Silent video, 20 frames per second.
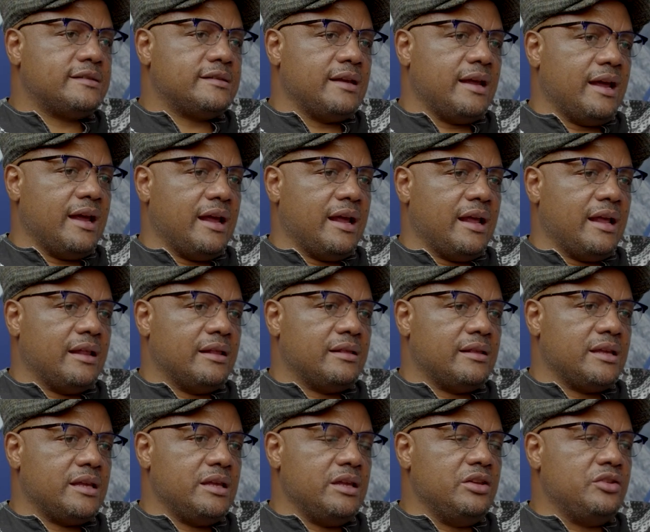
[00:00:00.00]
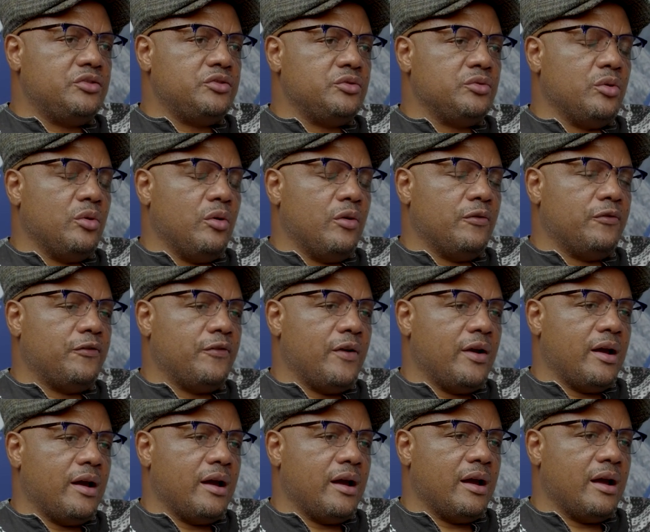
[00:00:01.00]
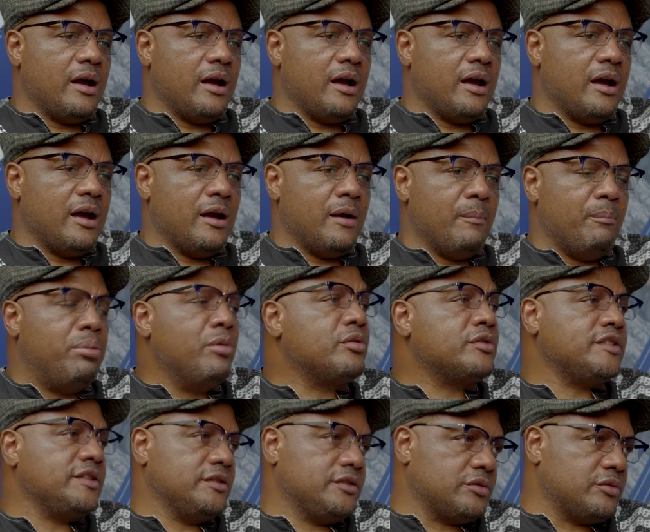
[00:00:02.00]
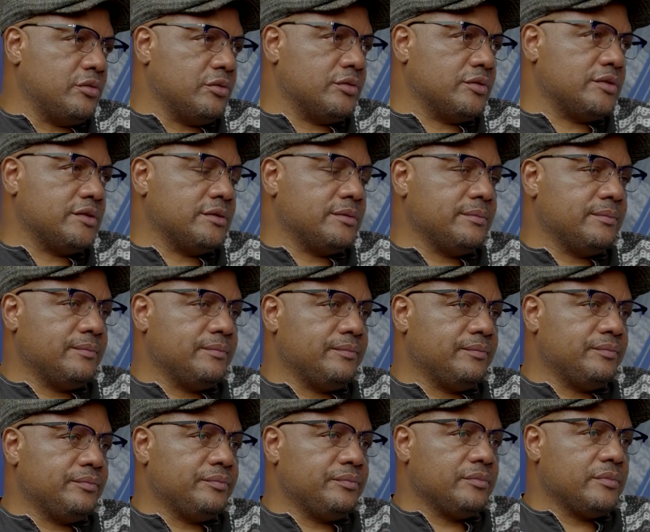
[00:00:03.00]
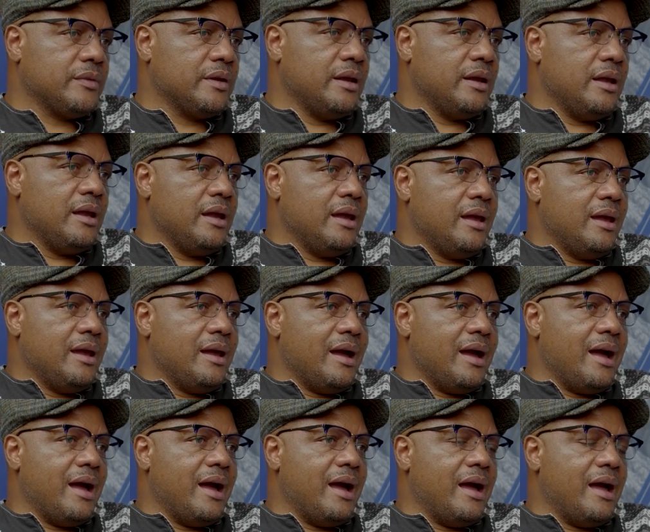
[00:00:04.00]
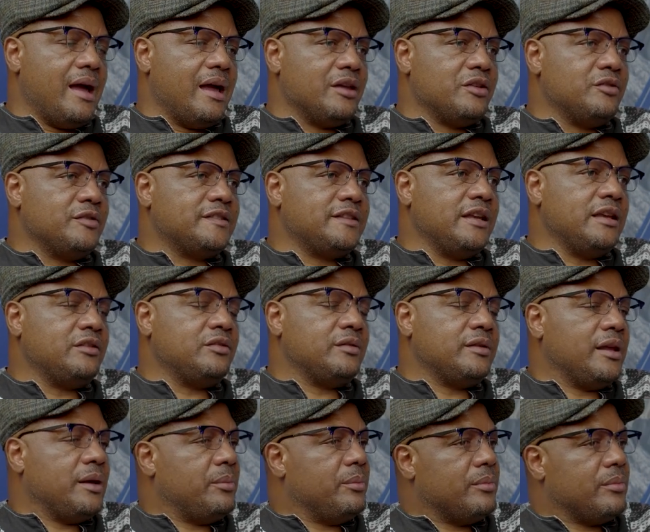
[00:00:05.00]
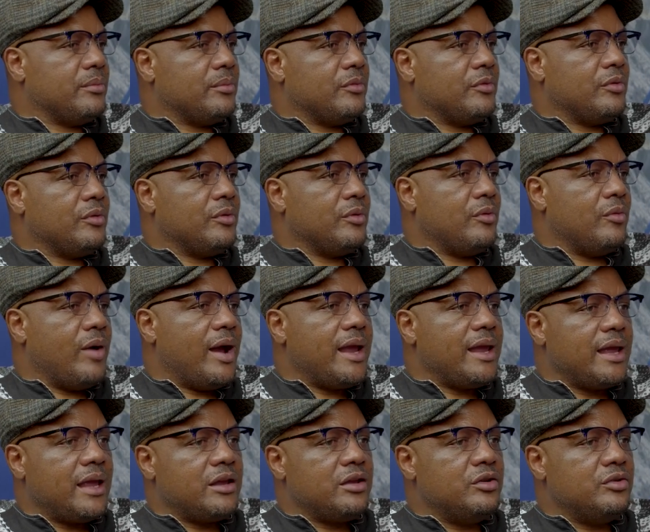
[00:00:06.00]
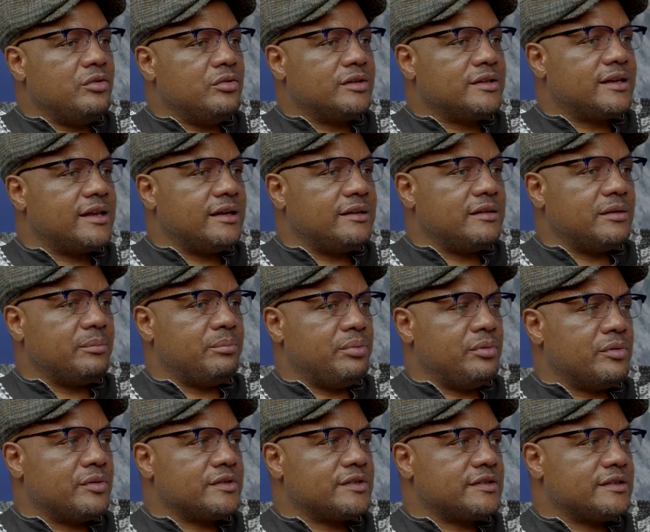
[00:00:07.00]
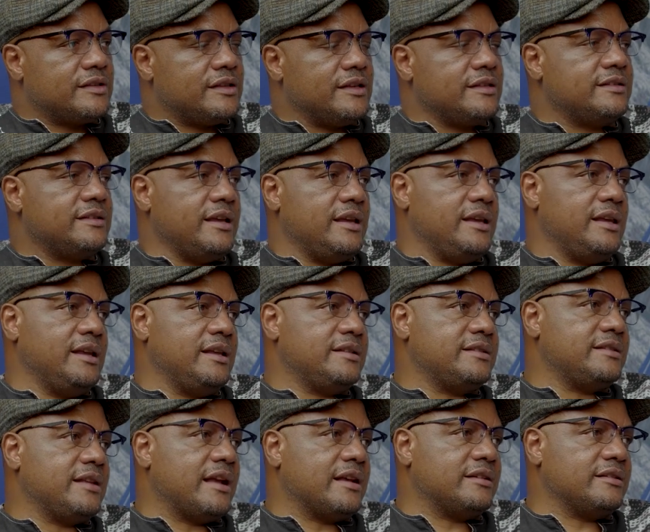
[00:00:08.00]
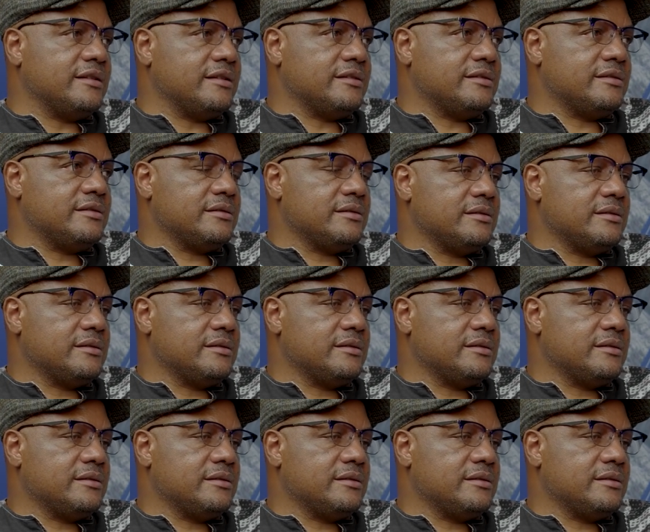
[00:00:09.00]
the issue of books in schools. You say to them, why are you not getting books? They say it's sanctions.